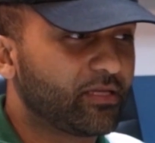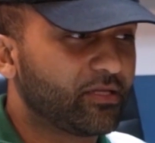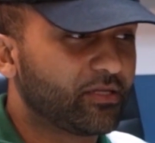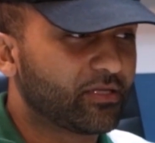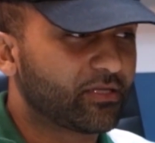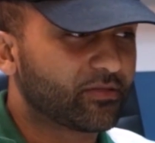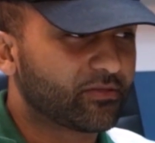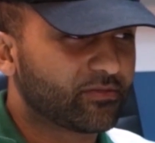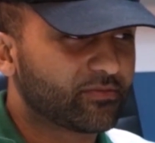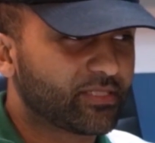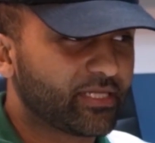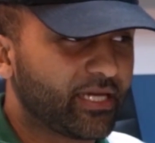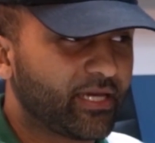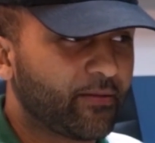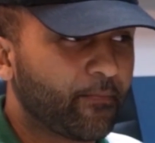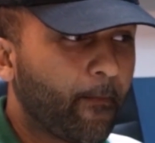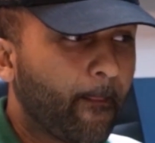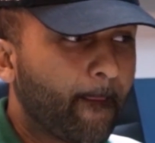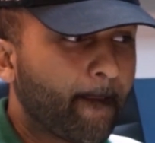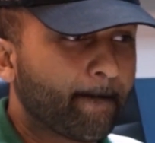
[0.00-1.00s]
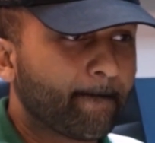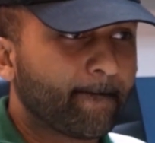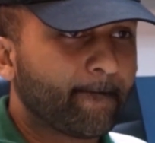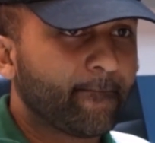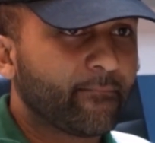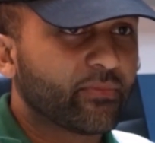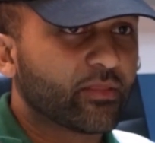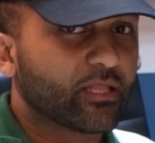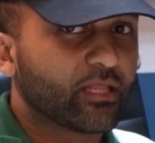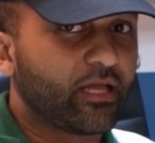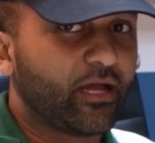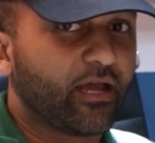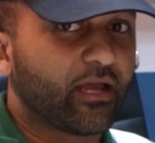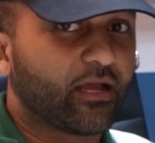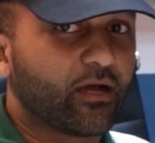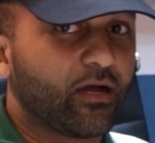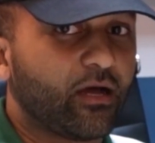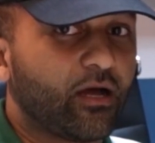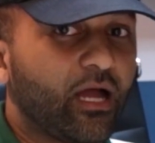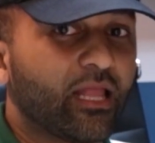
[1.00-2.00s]
You know what I'm saying? Like
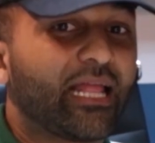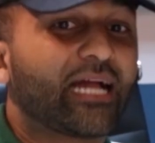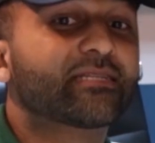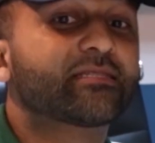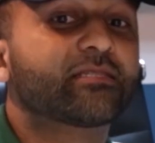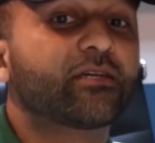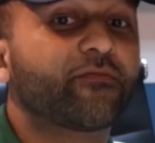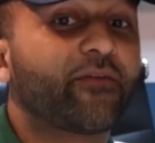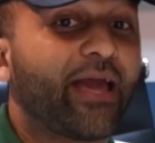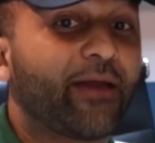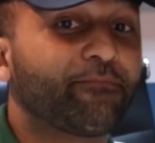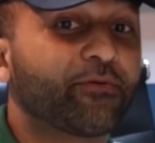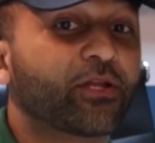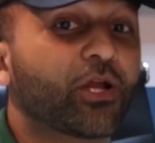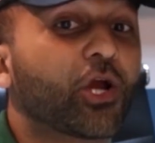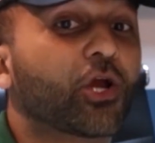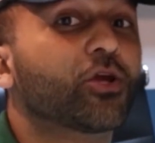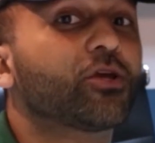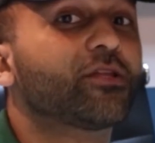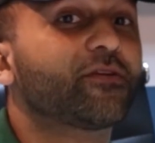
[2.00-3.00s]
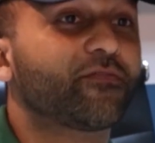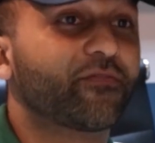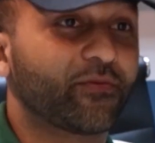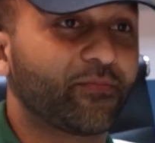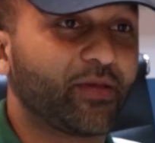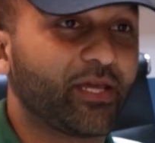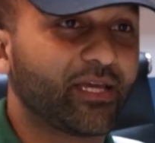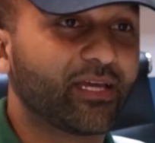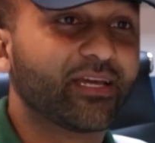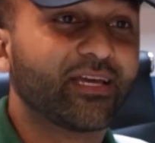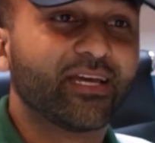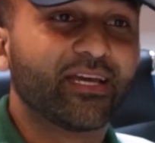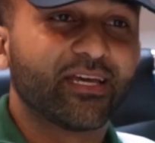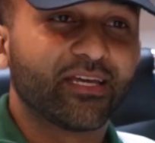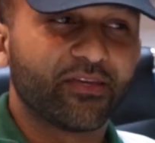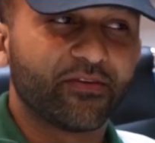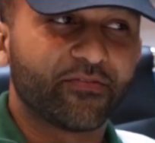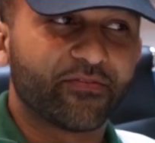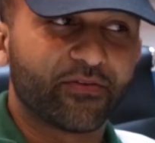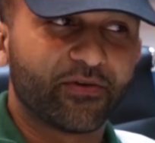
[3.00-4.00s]
a lot of stuff happened early for me.
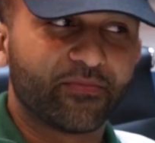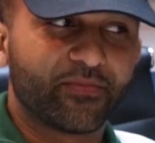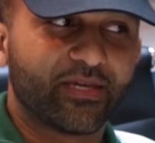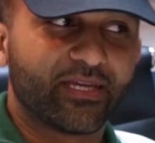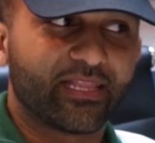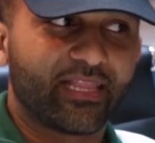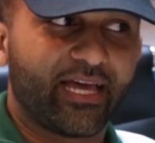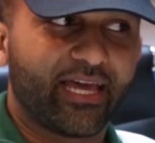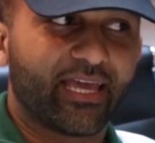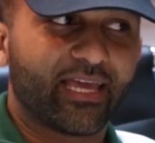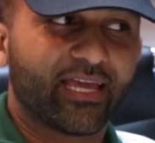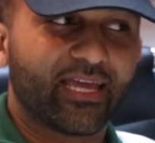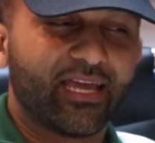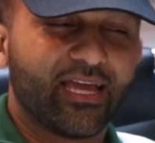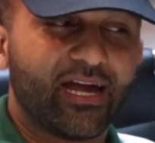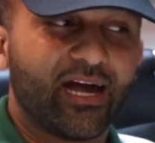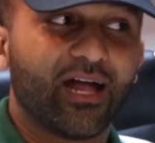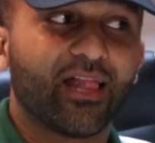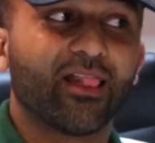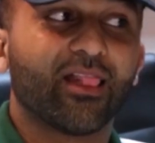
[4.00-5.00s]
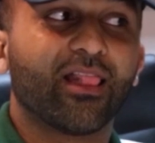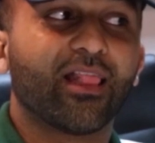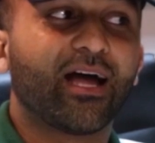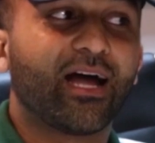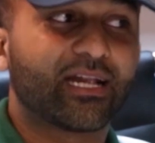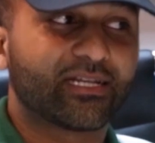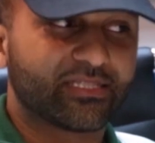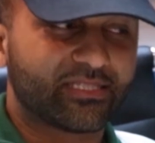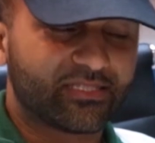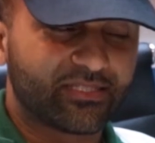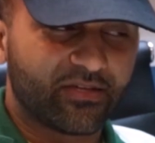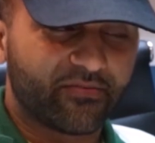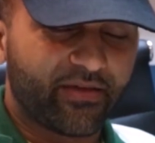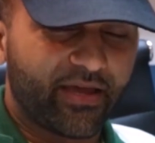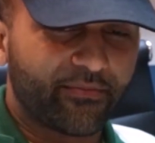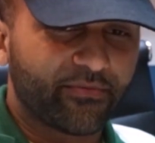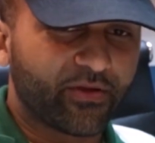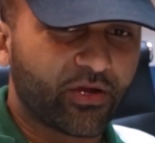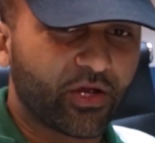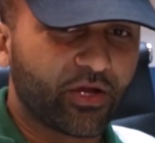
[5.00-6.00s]
You feel me? Like a lot of stuff
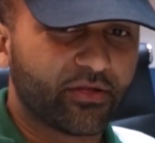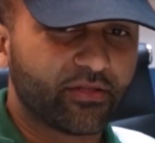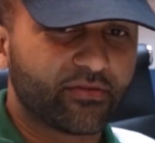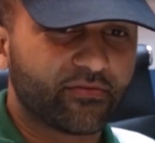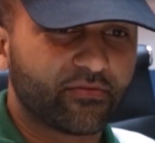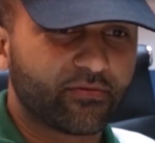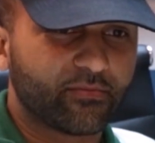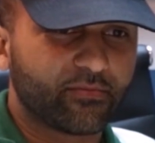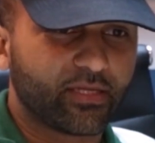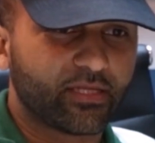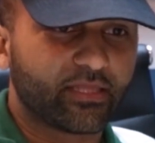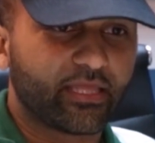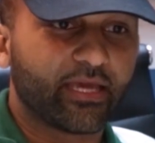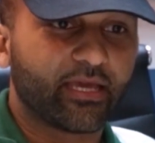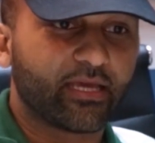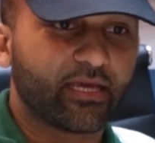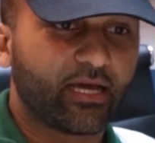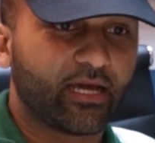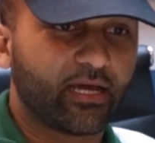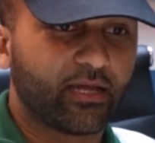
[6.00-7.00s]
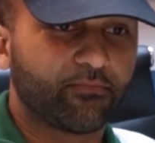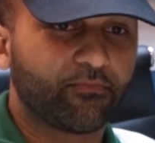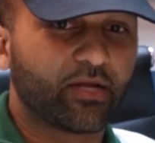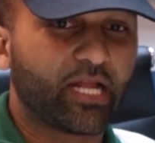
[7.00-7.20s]
happened early for me. Thank God.